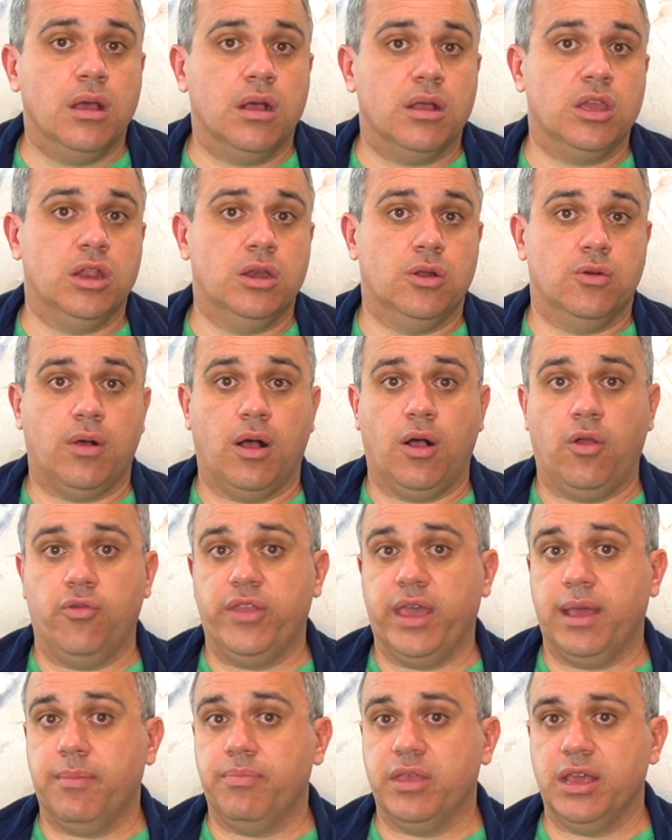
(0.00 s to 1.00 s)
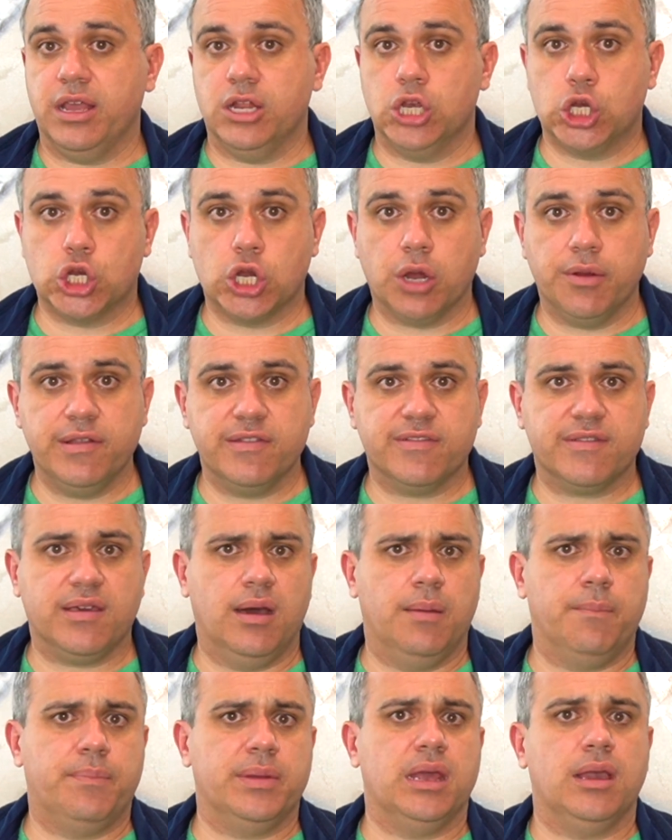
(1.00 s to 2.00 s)
I'll name the insurance
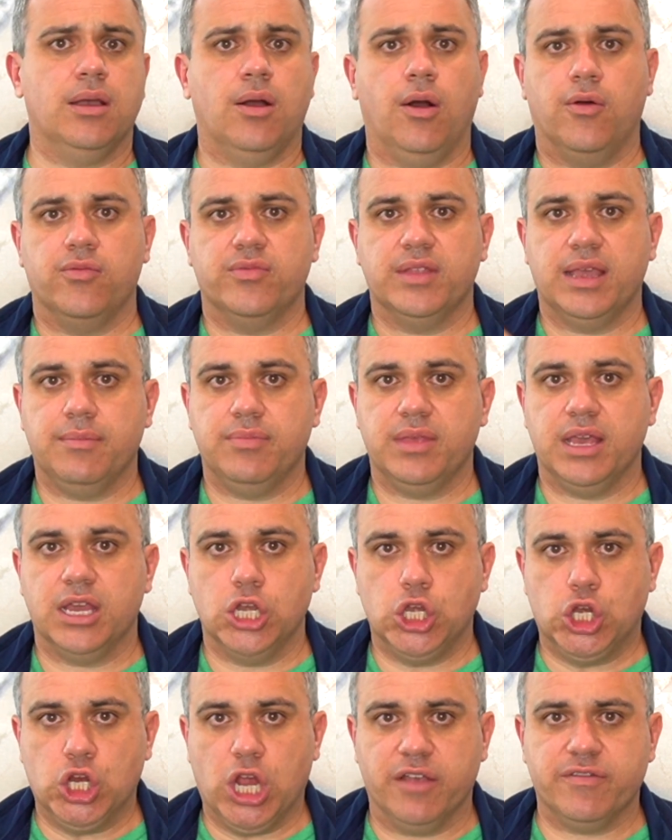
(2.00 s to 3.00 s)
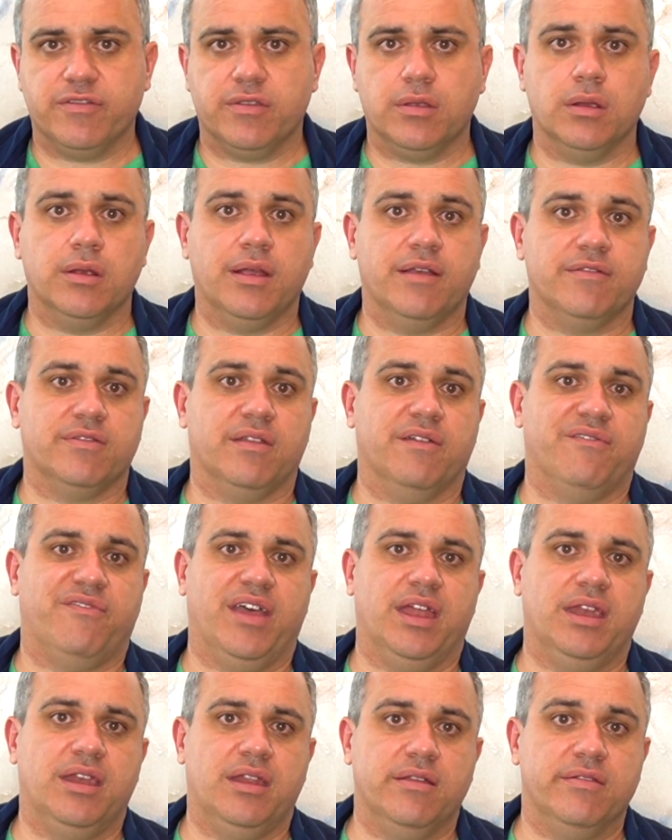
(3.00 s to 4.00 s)
company, I'll name the adjuster as
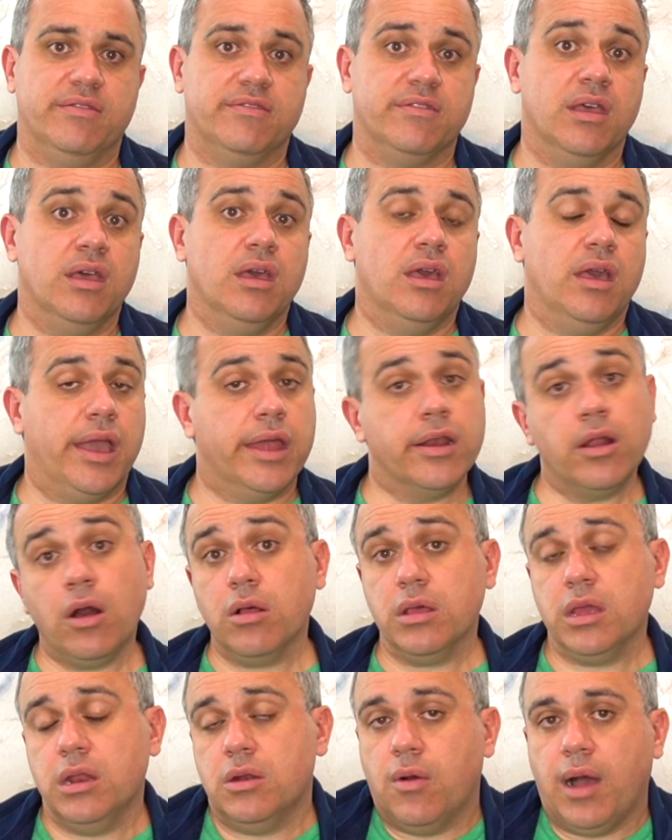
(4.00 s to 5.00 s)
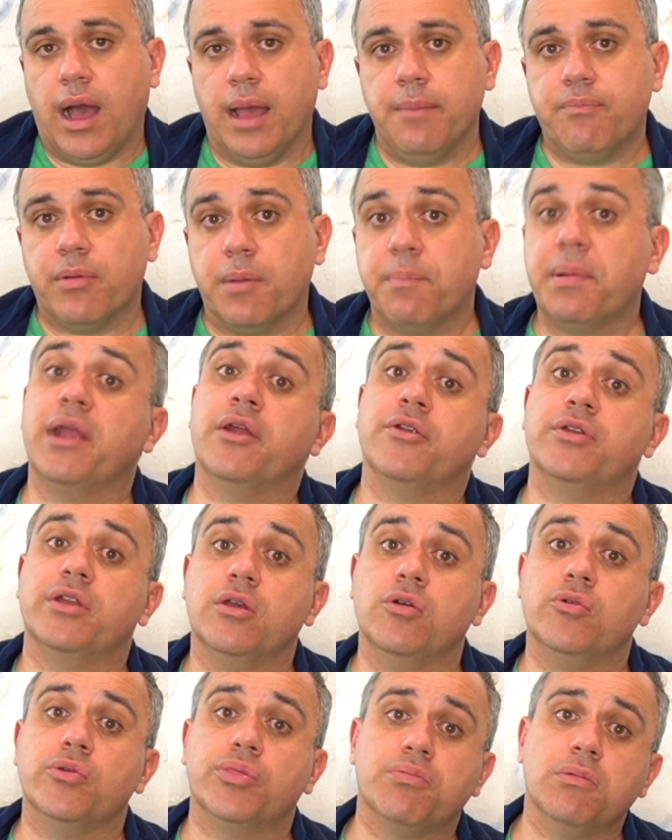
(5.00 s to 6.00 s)
defendants, and I'm prepared to
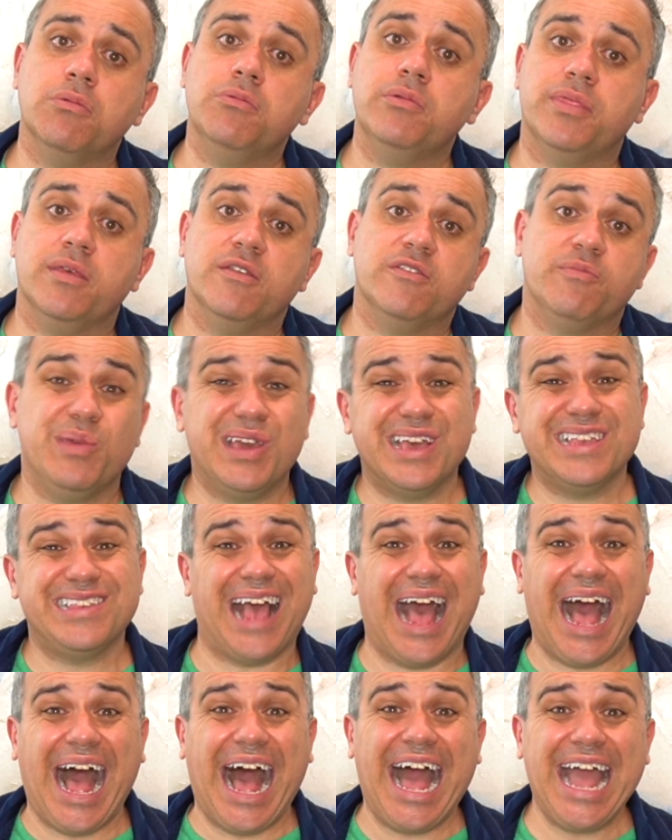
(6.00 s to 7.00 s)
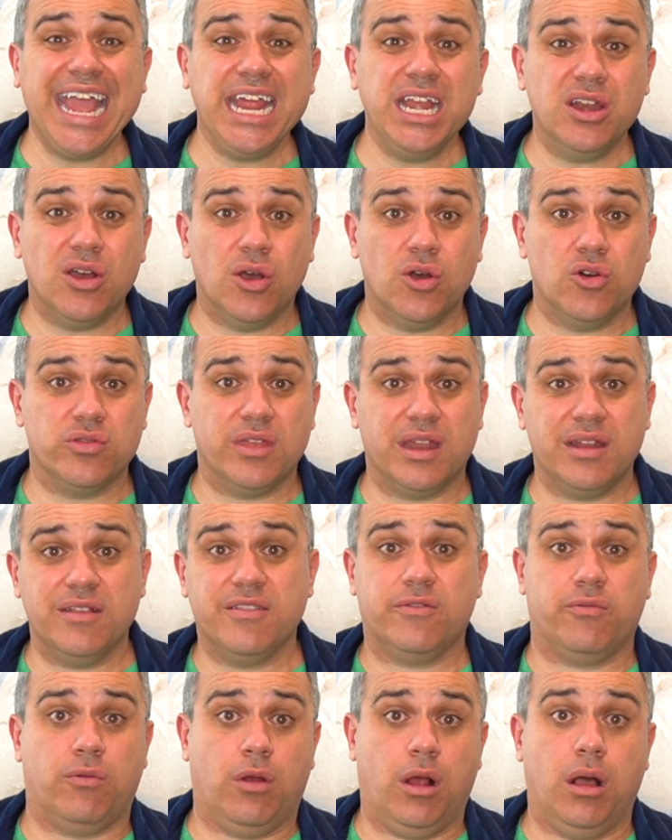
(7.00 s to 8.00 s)
go through with this because I know that
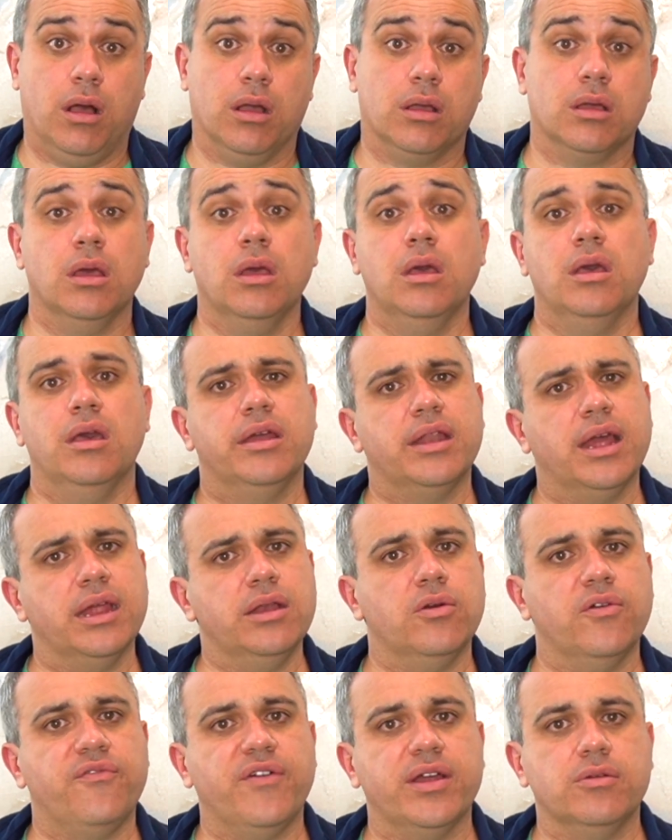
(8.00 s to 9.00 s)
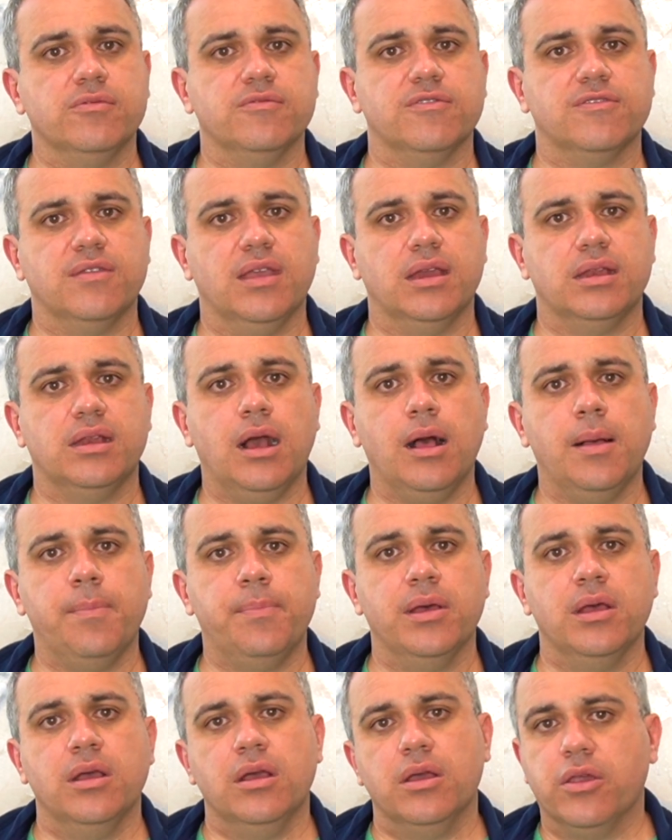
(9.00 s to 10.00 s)
it's wrong. And I know if I don't stand
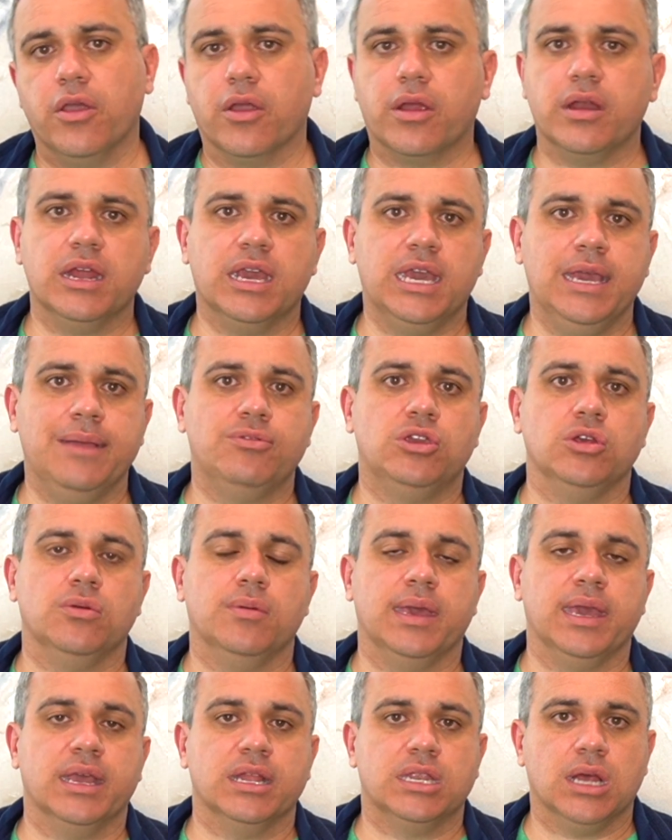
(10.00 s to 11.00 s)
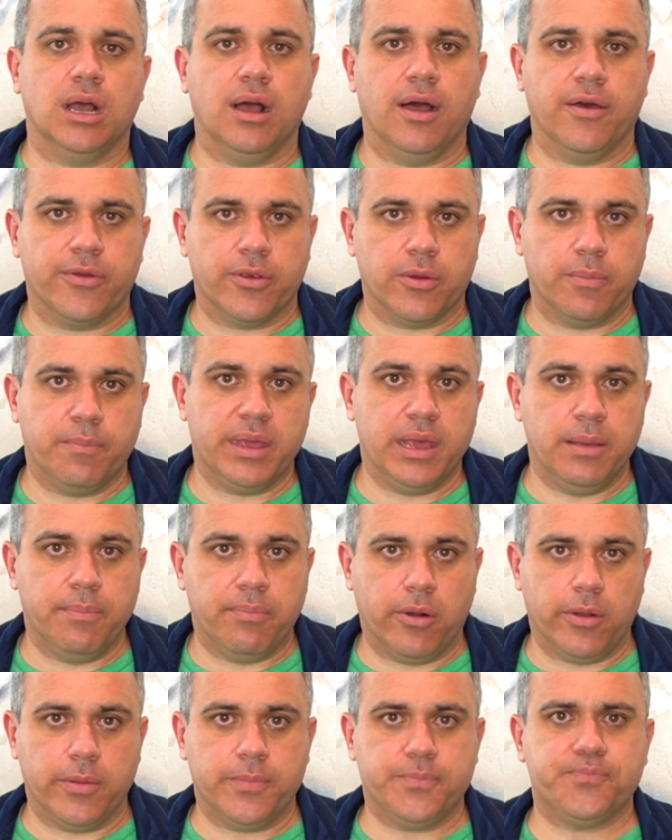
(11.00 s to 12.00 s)
up, you're going to keep doing it to other
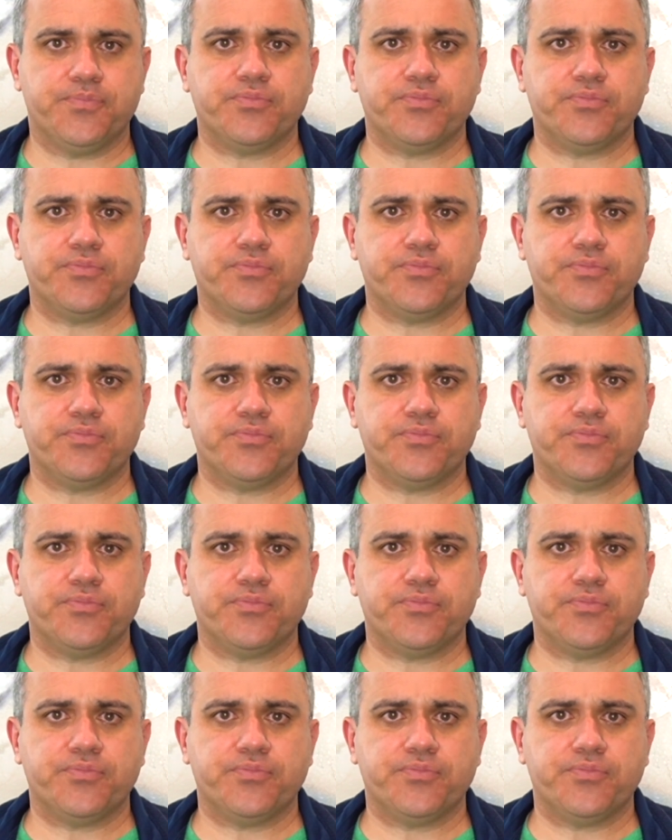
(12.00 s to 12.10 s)
people.